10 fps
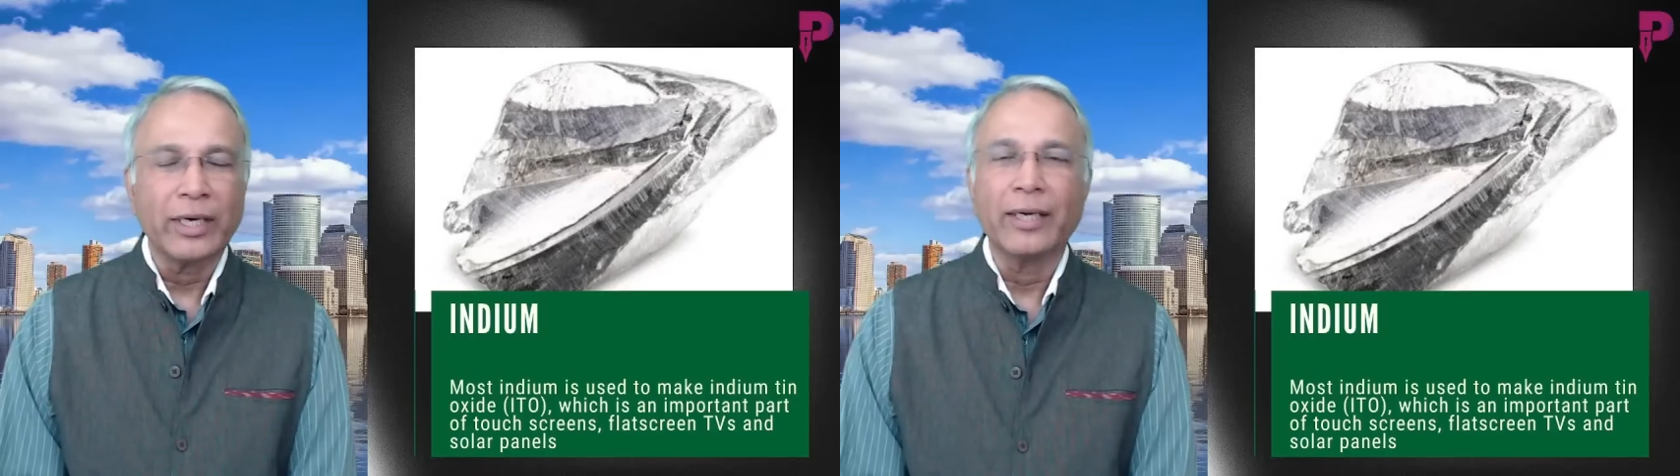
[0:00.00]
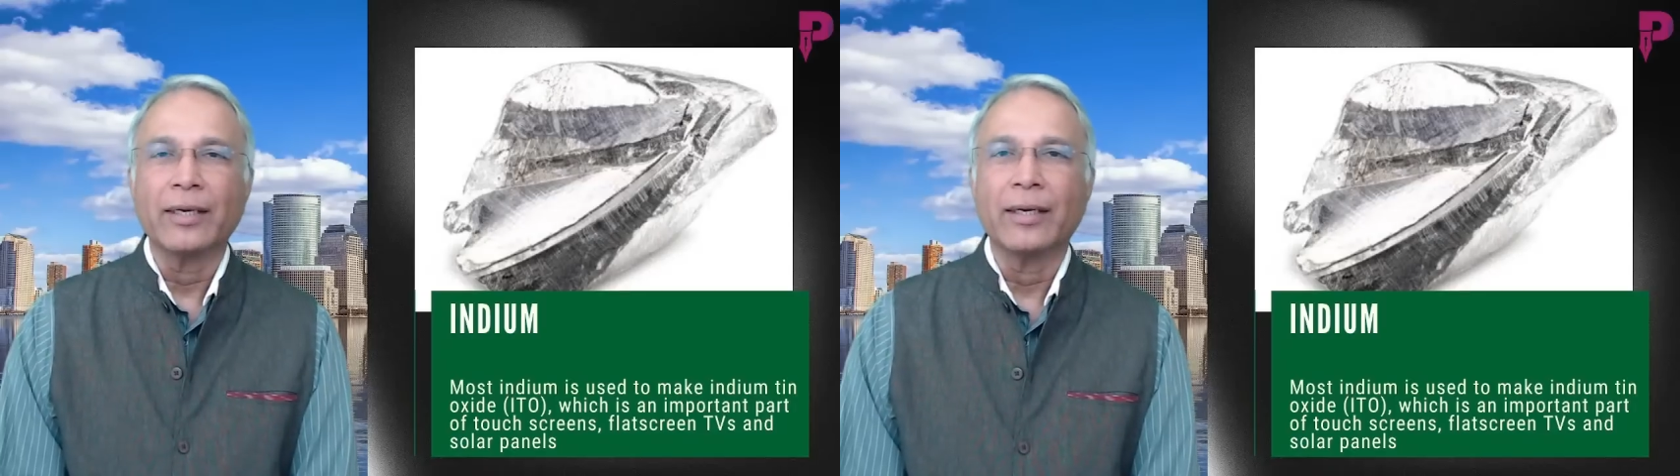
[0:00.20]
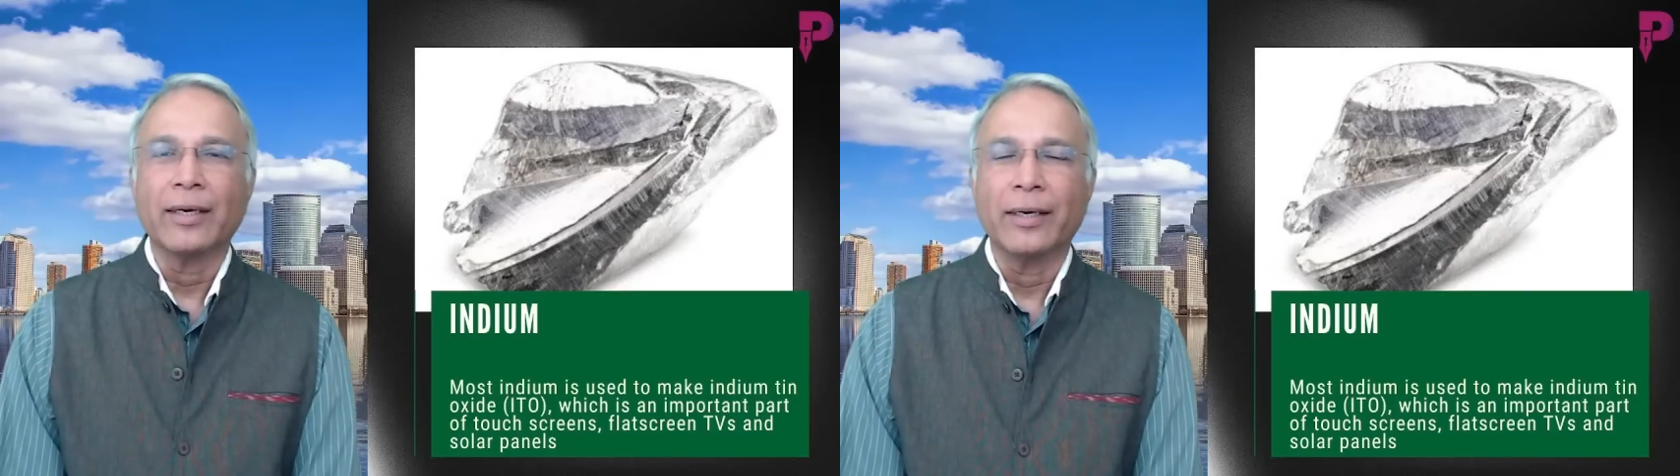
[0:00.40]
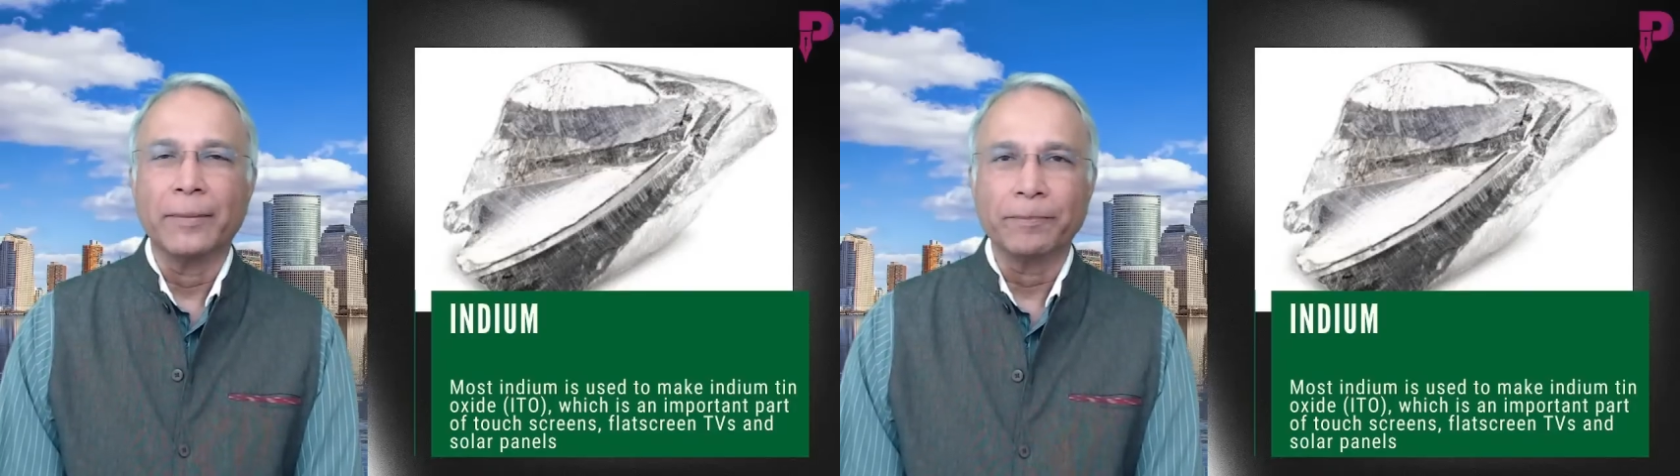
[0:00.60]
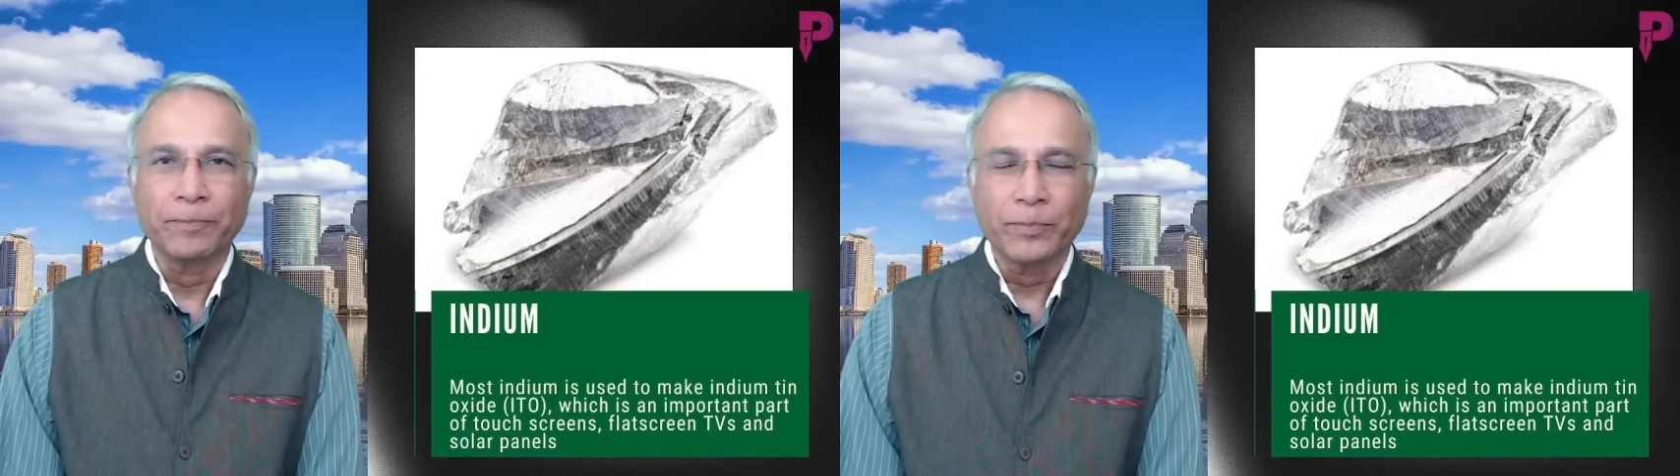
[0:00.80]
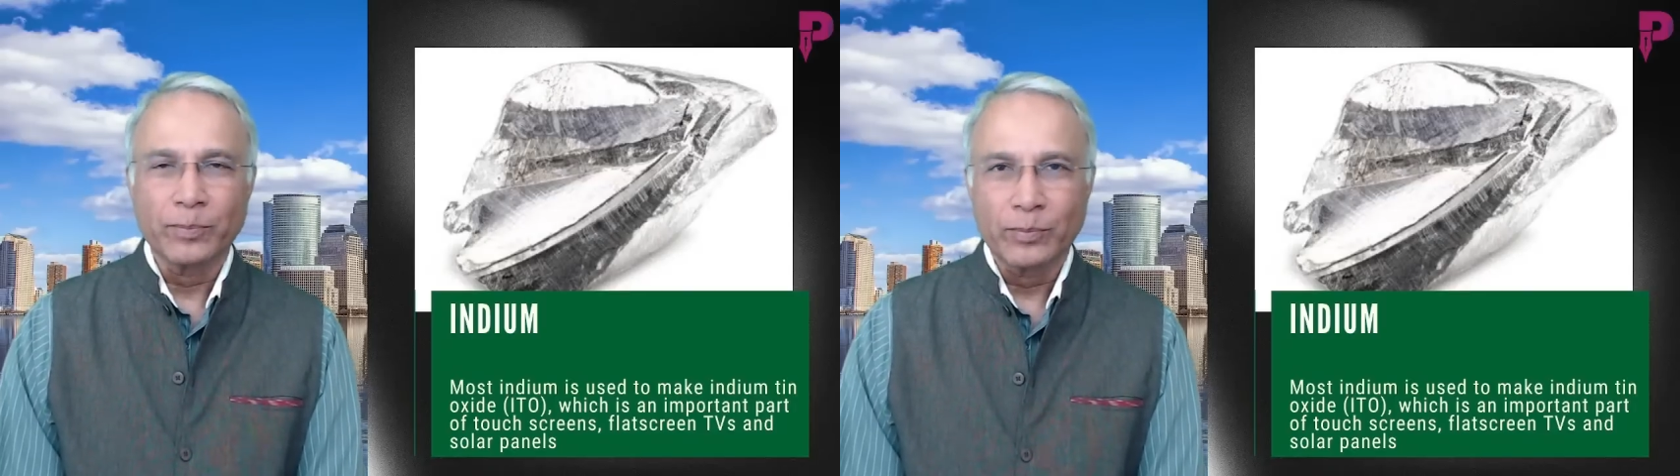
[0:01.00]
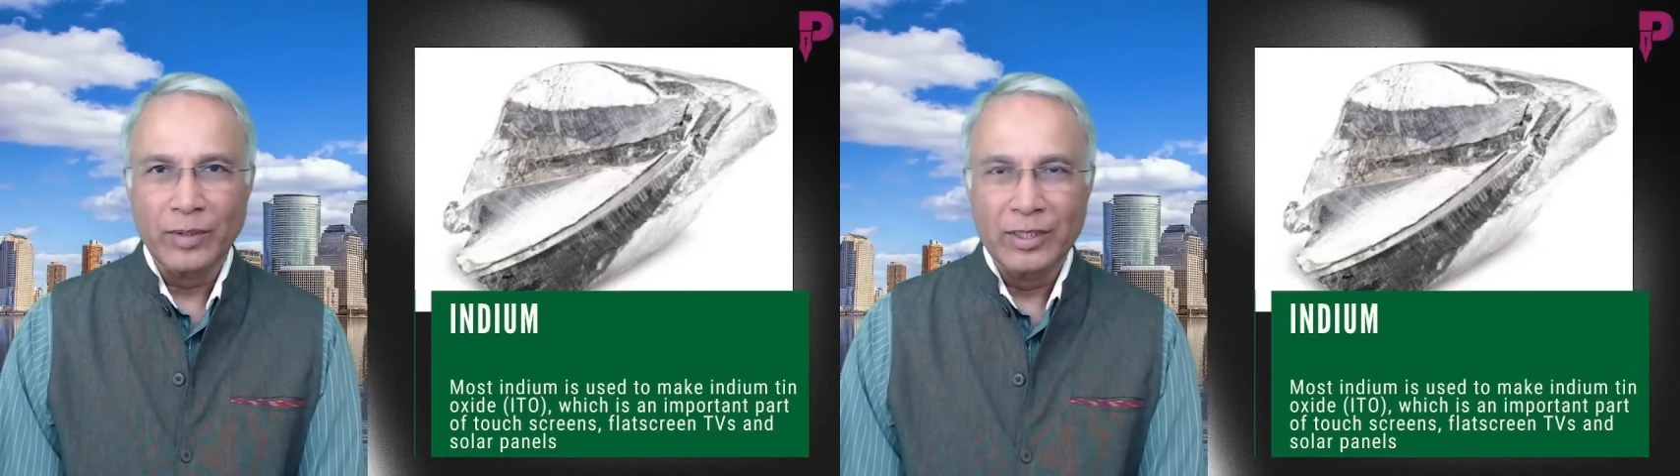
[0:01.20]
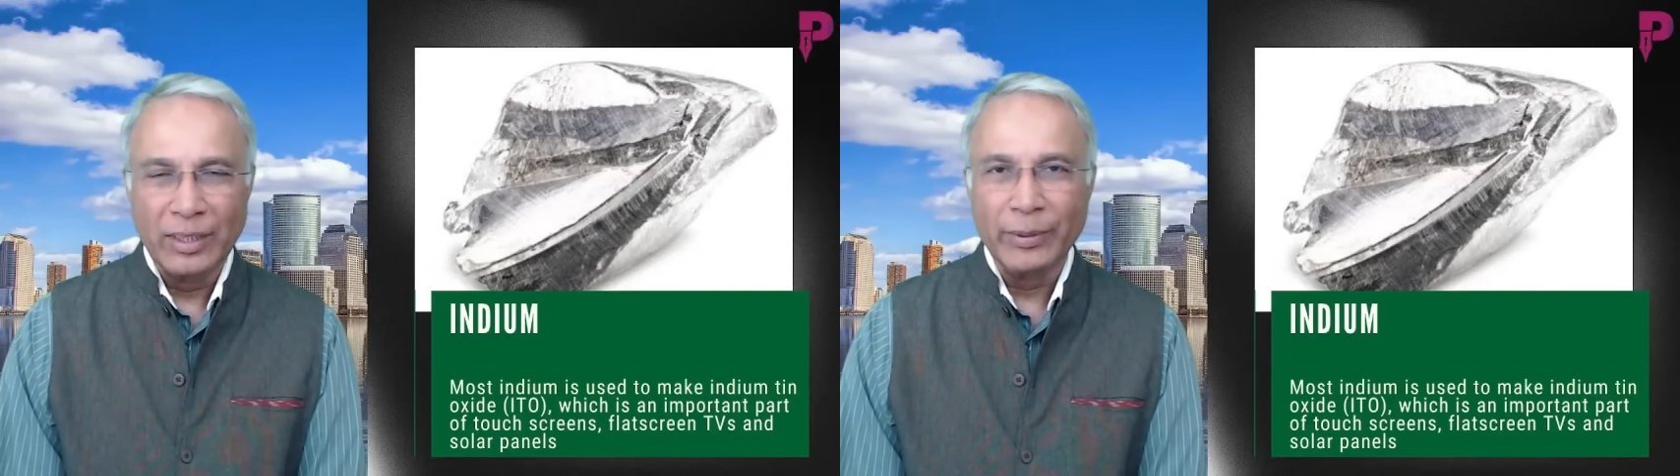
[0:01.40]
in
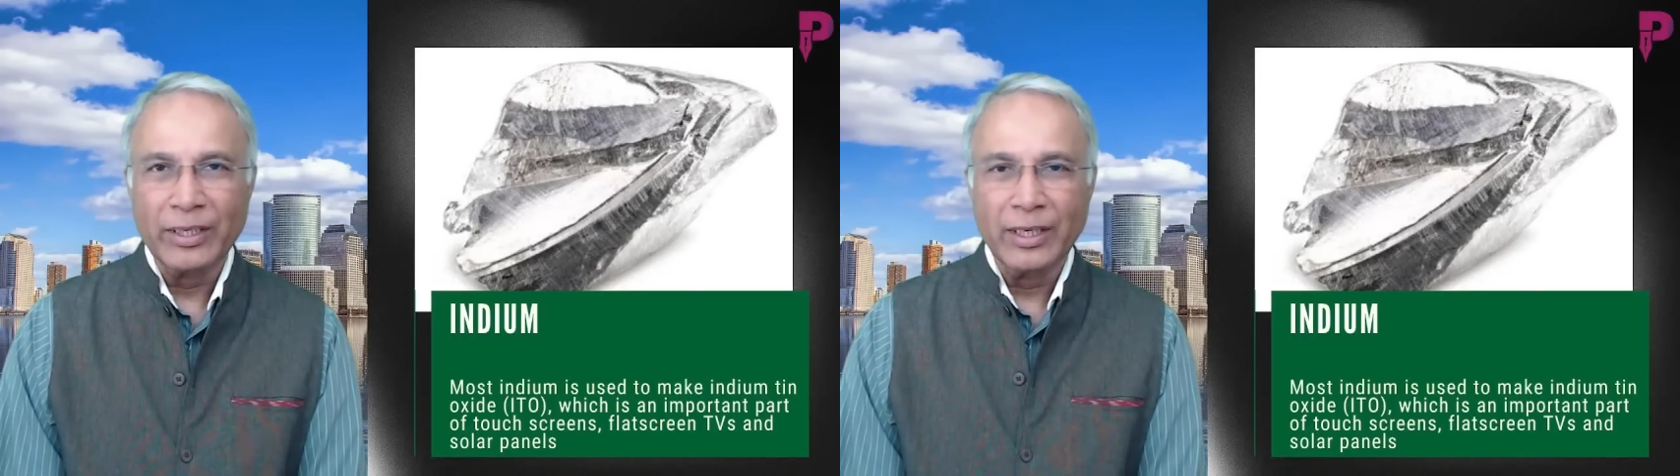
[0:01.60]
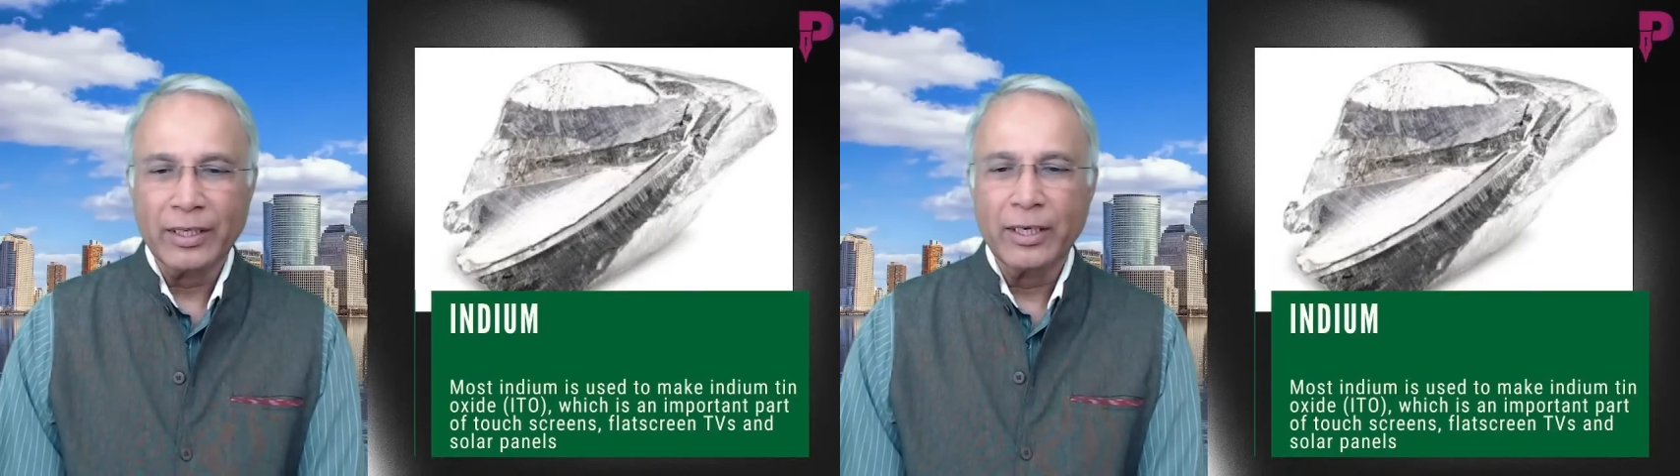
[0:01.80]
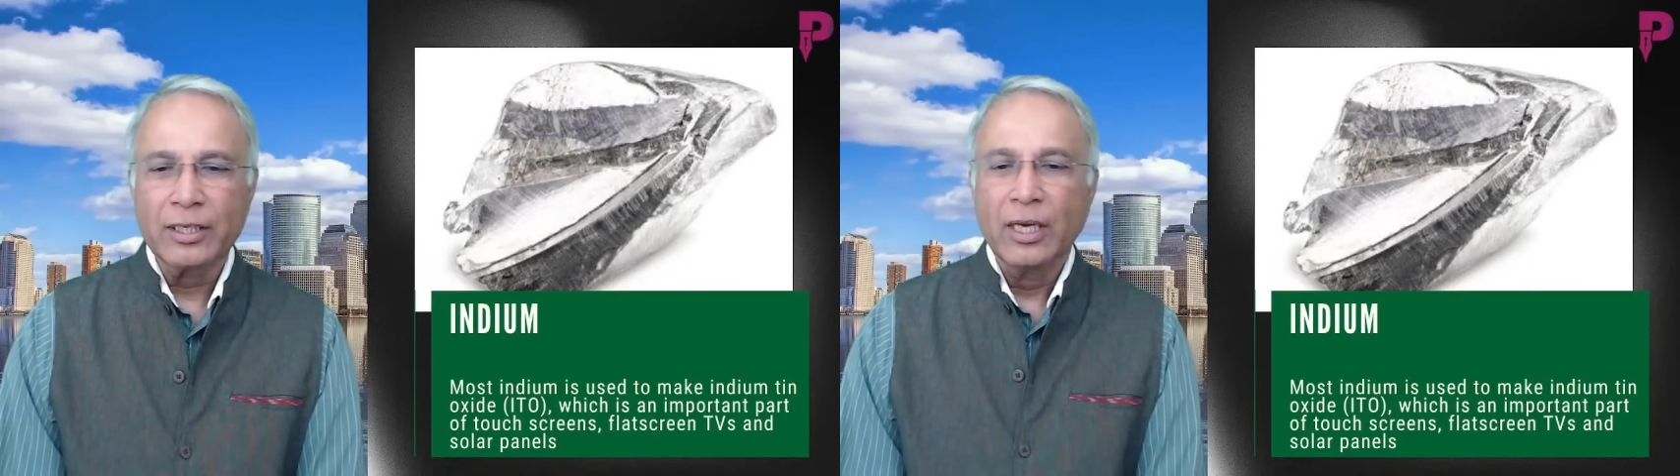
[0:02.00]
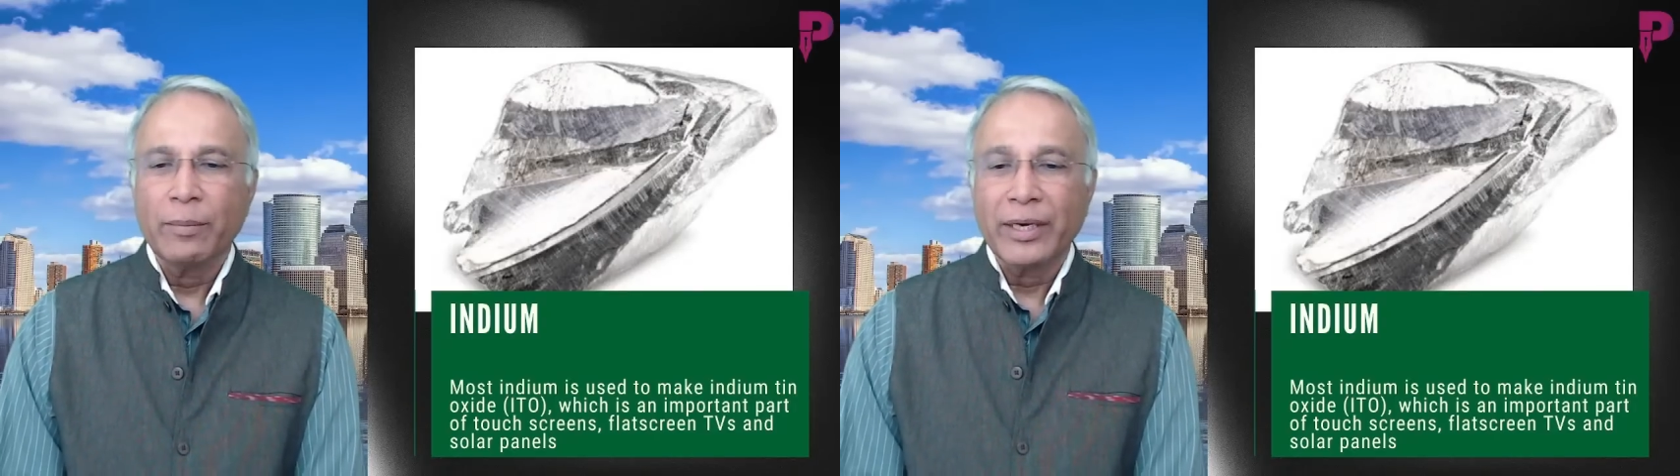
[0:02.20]
semiconductors.